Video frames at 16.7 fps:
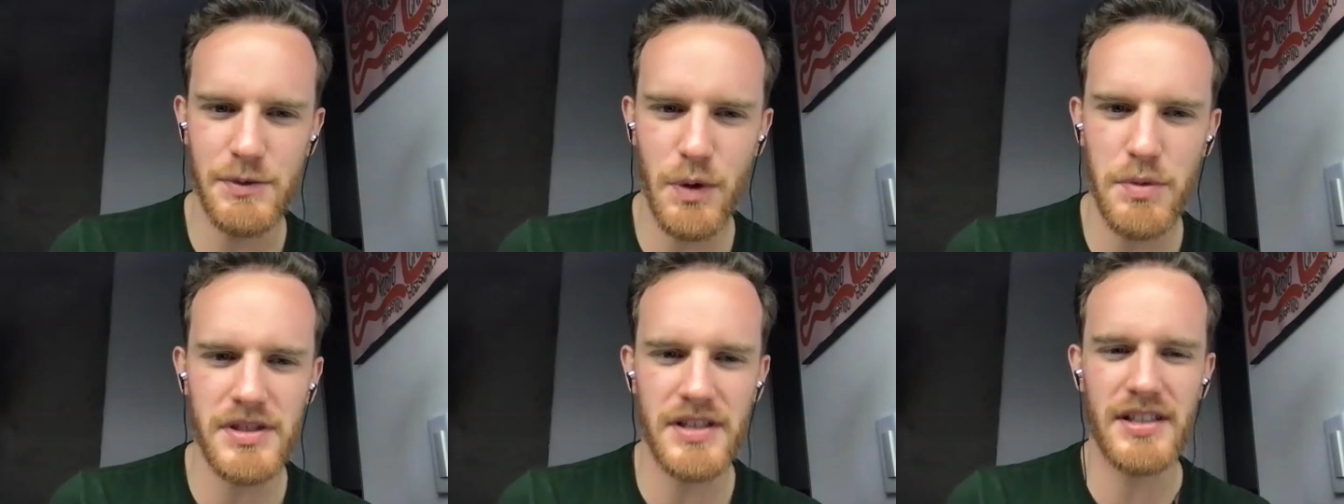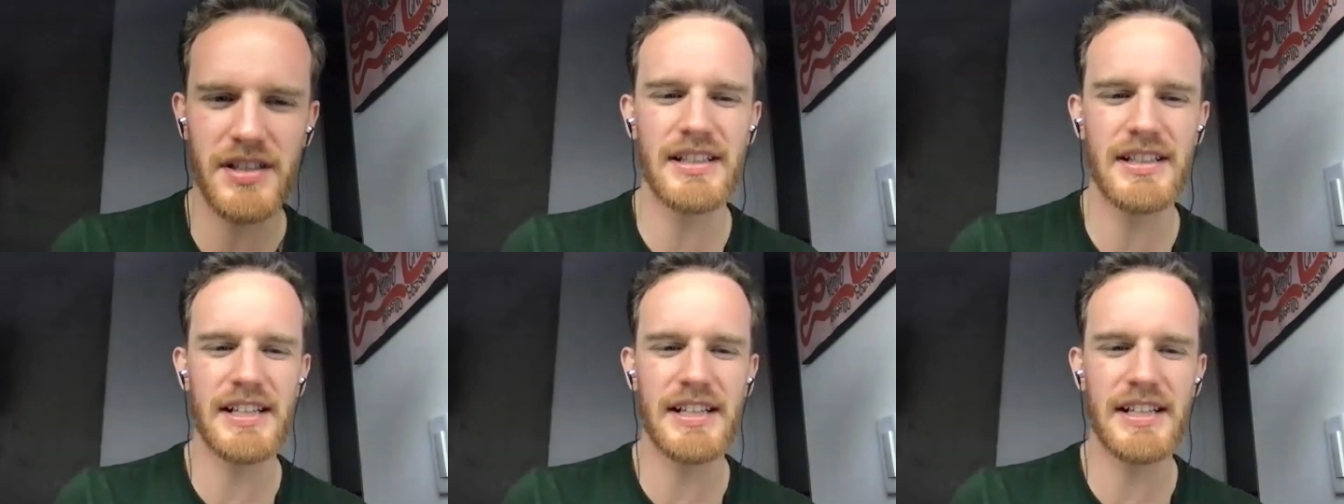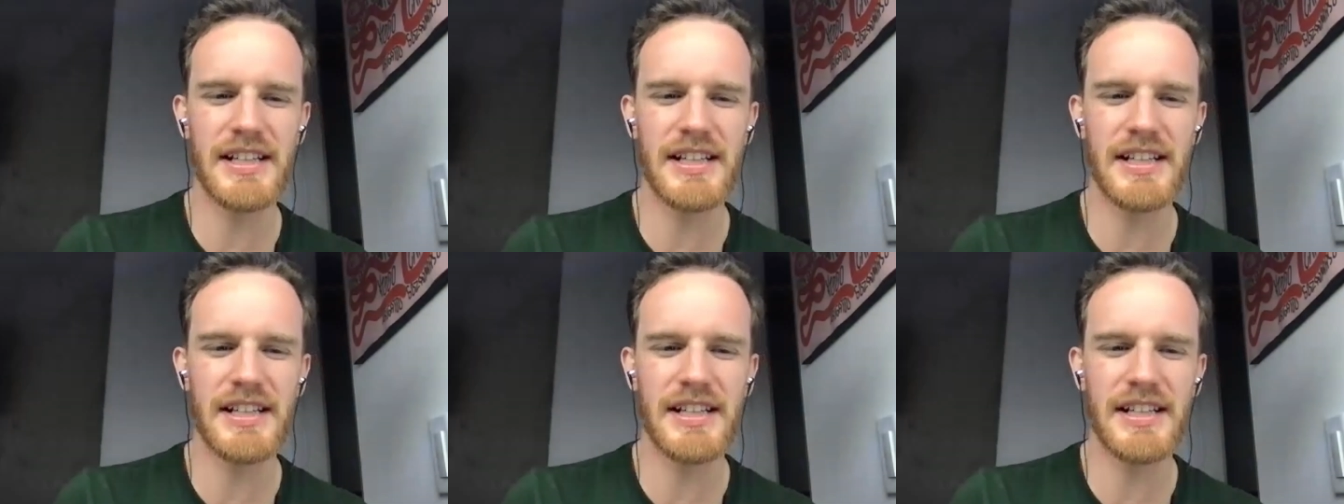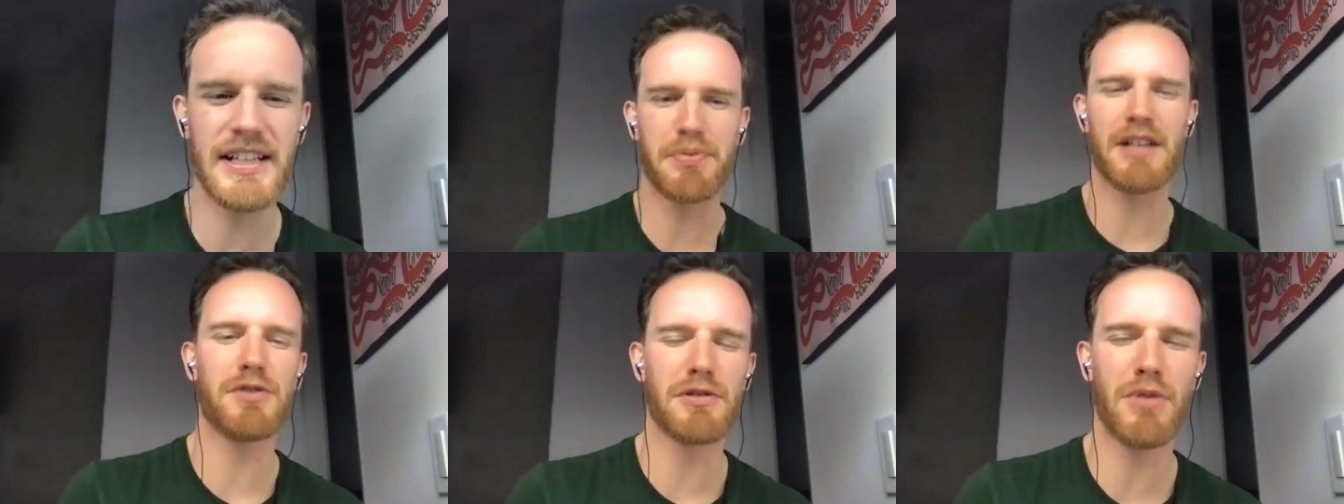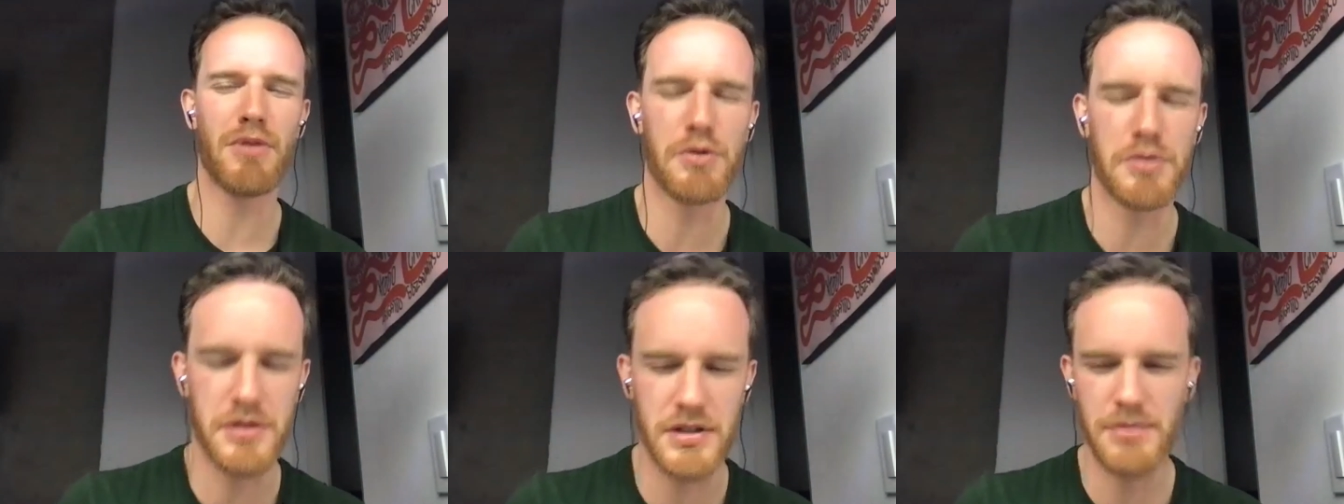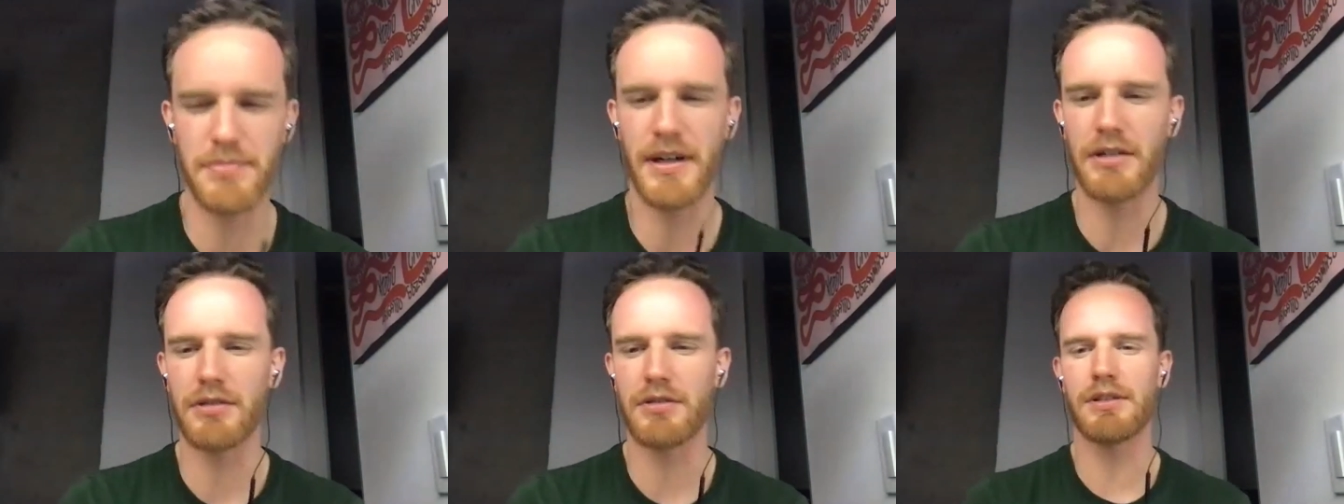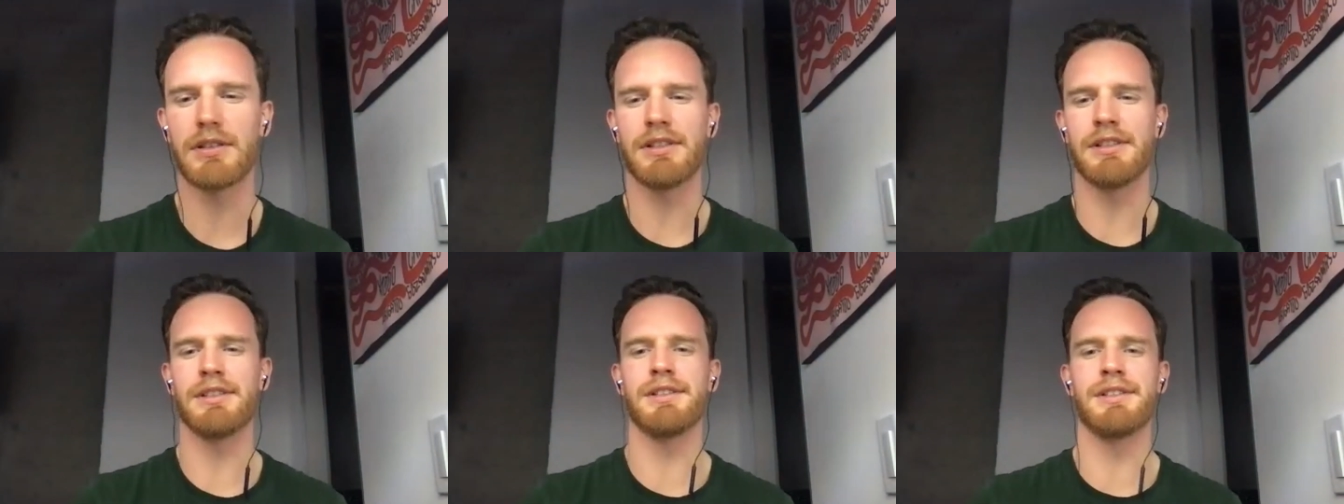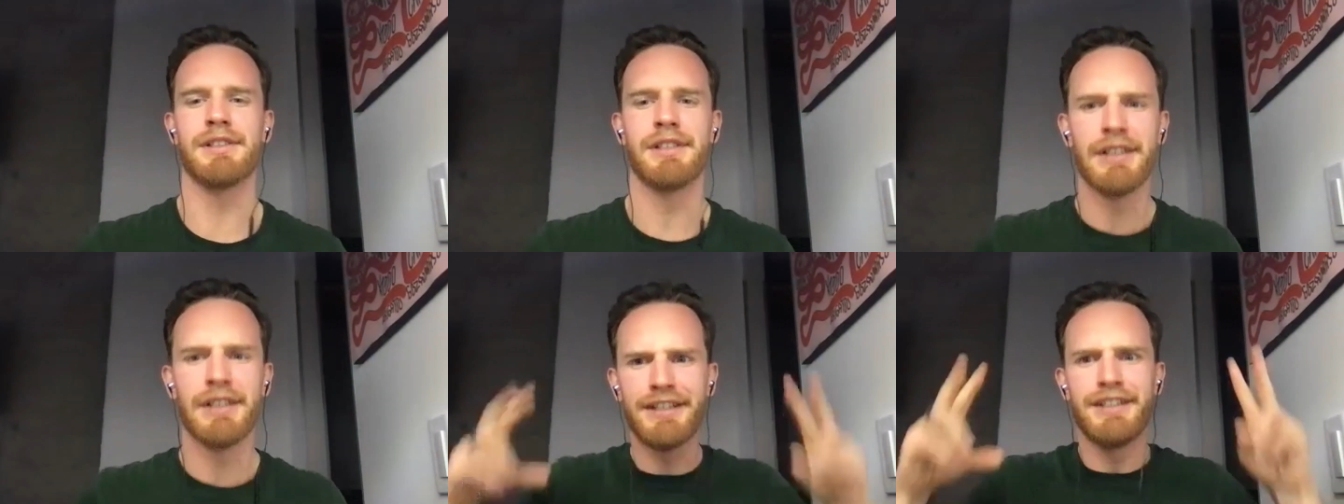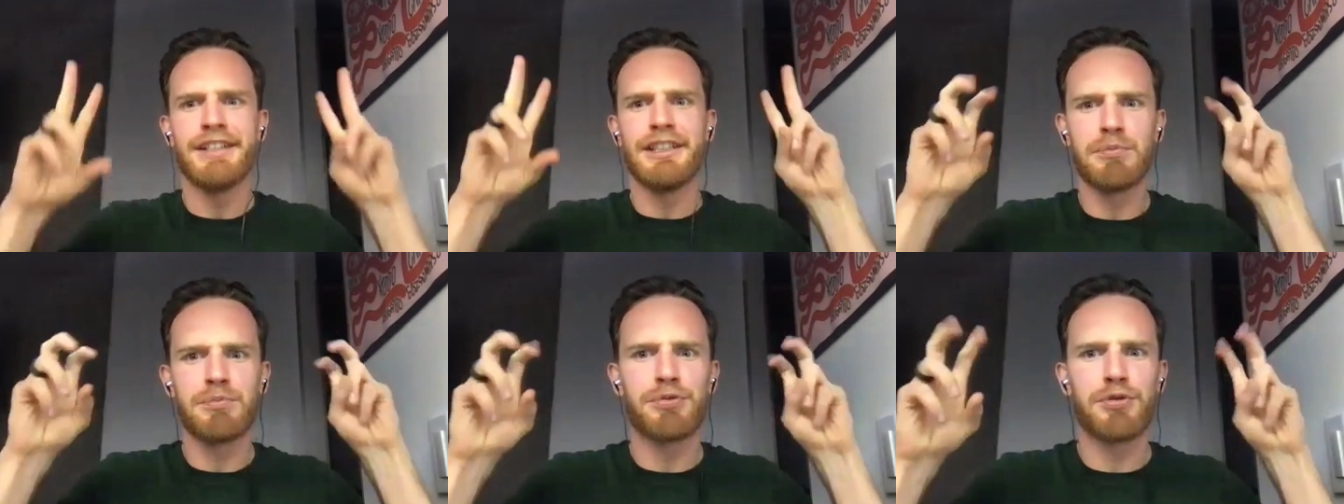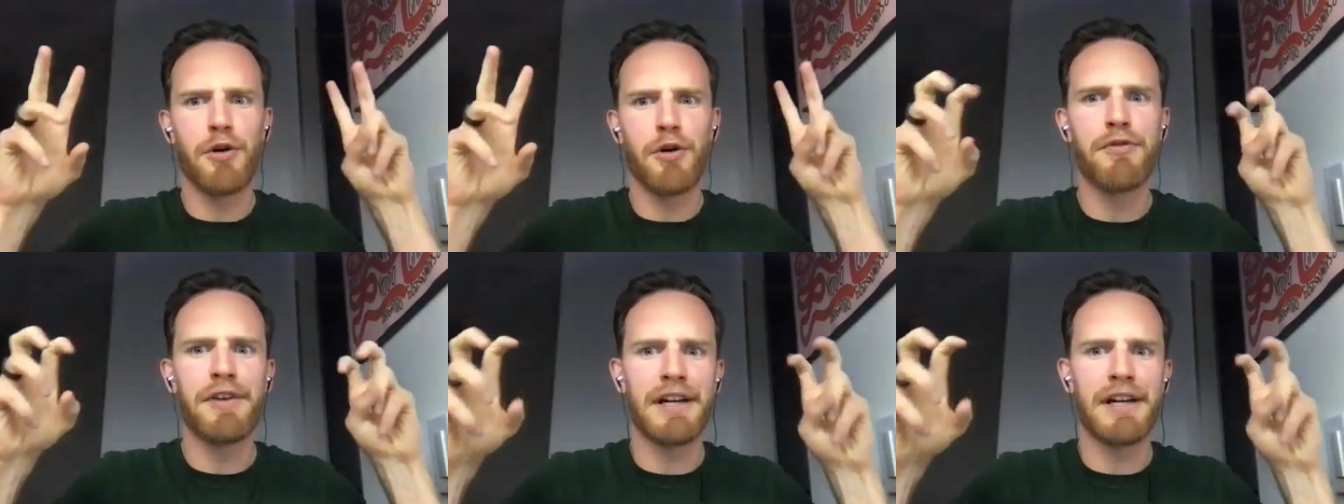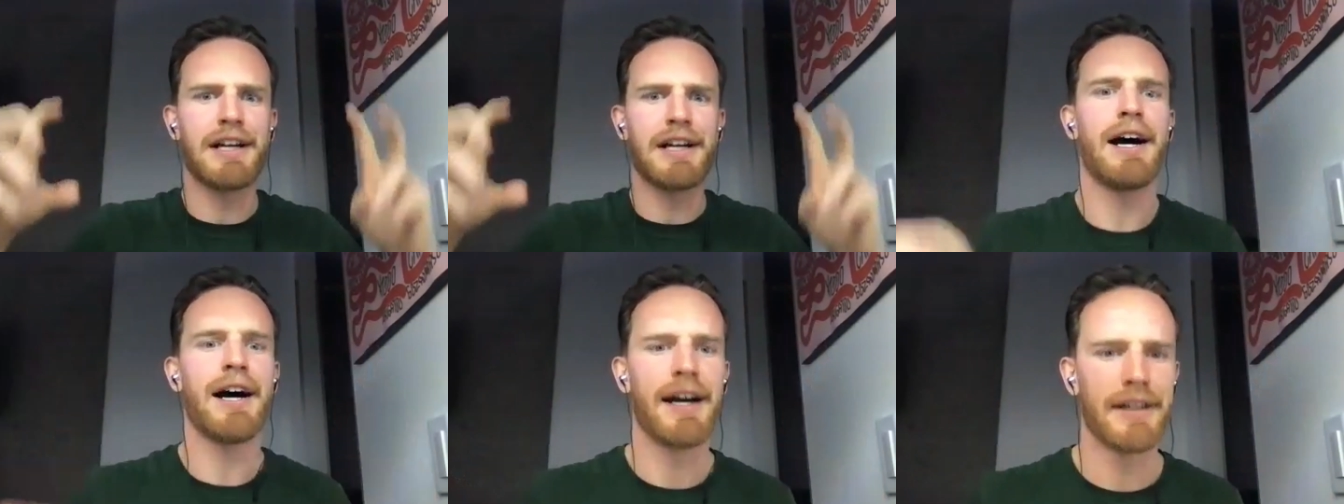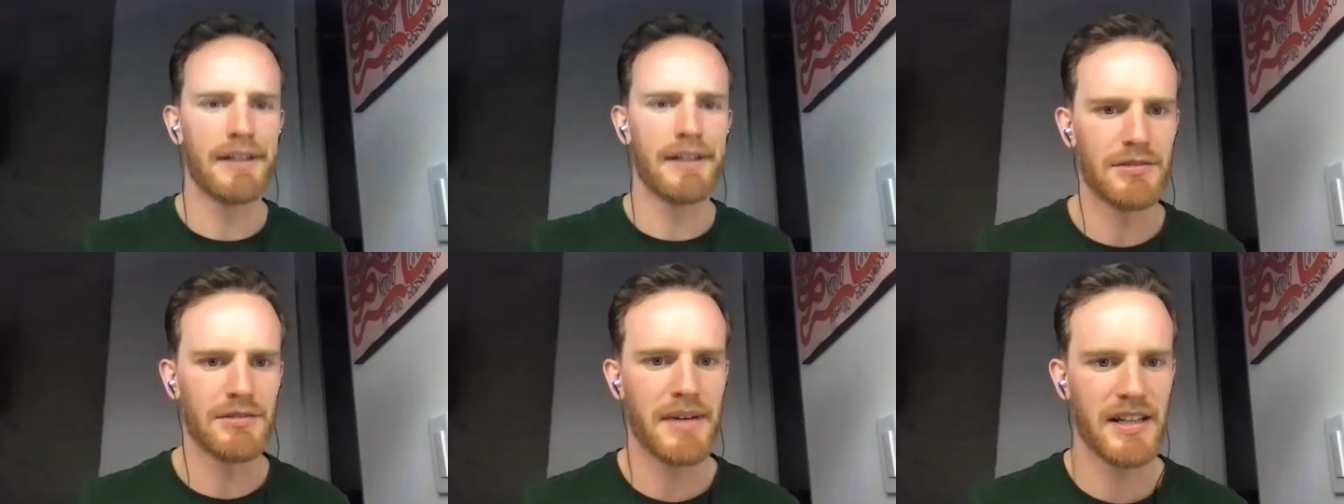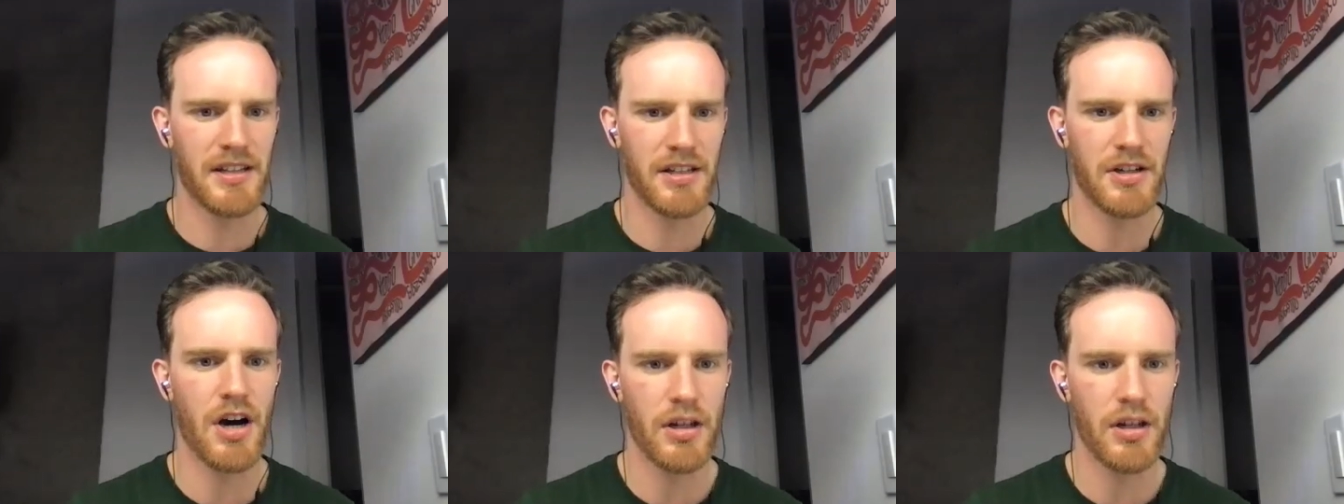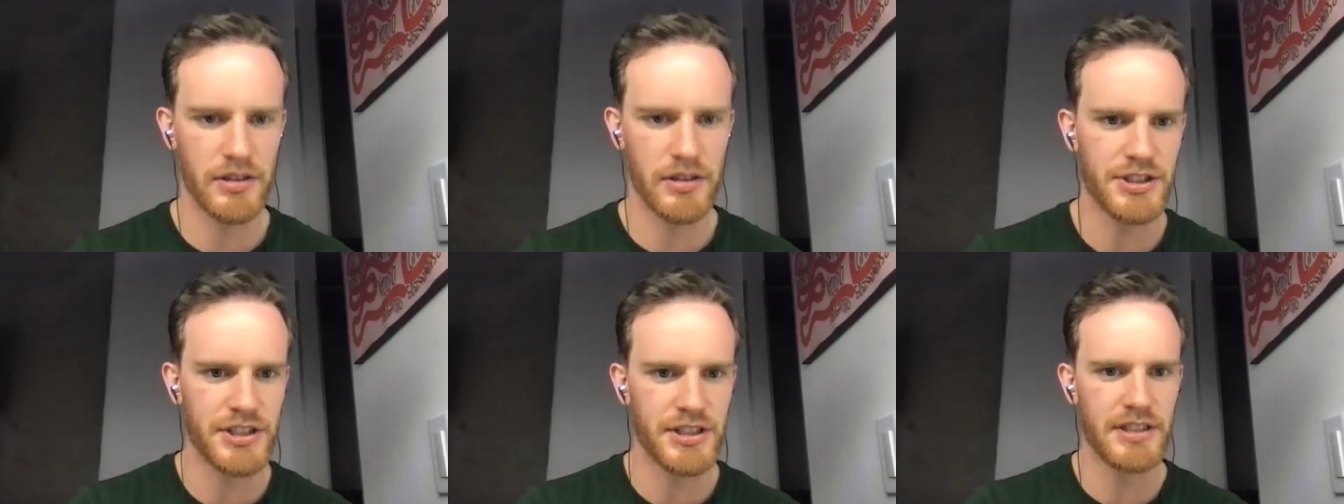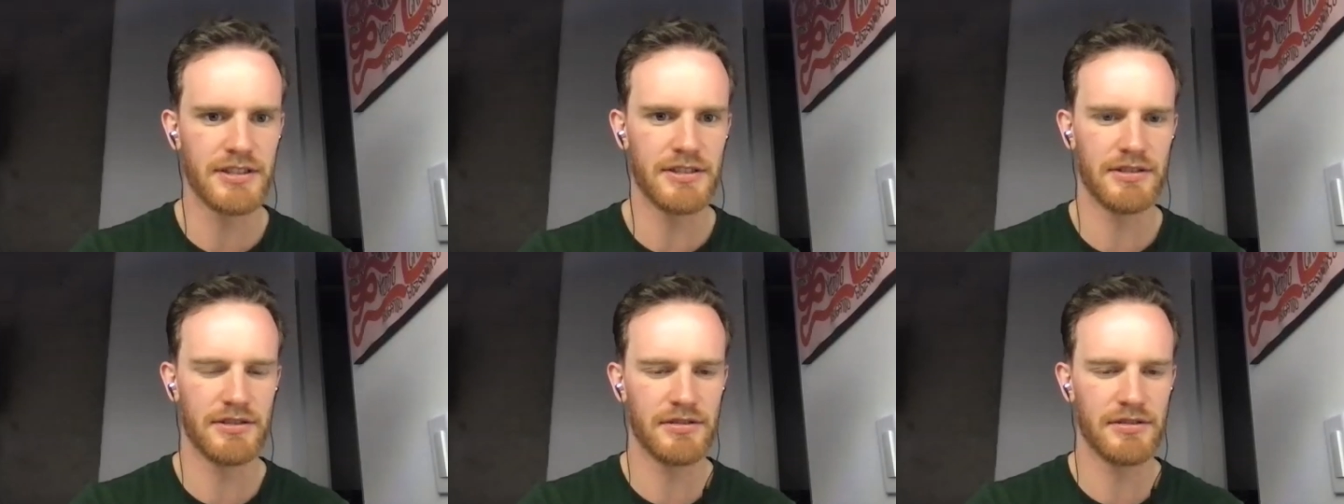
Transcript: What was the thing that, that surprised you the most about the Kyle methodology?